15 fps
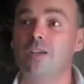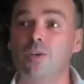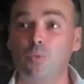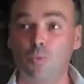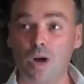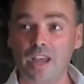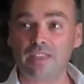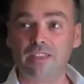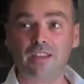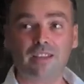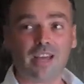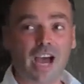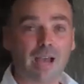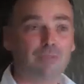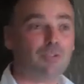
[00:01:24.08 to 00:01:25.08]
Why 3
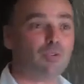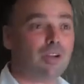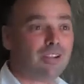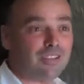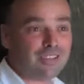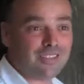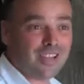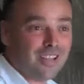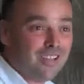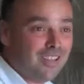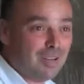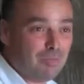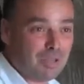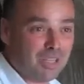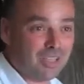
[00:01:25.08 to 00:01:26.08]
times? You'll understand in a
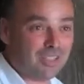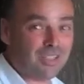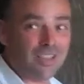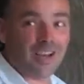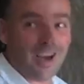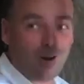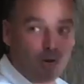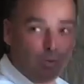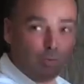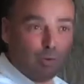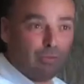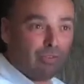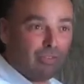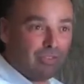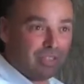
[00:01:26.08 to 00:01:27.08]
minute. I will
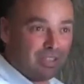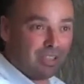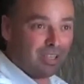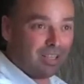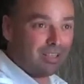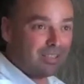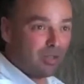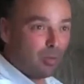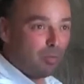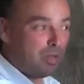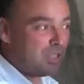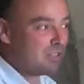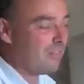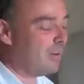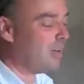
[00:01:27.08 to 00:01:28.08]
move over there, so
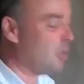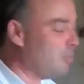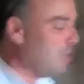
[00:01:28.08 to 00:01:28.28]
please follow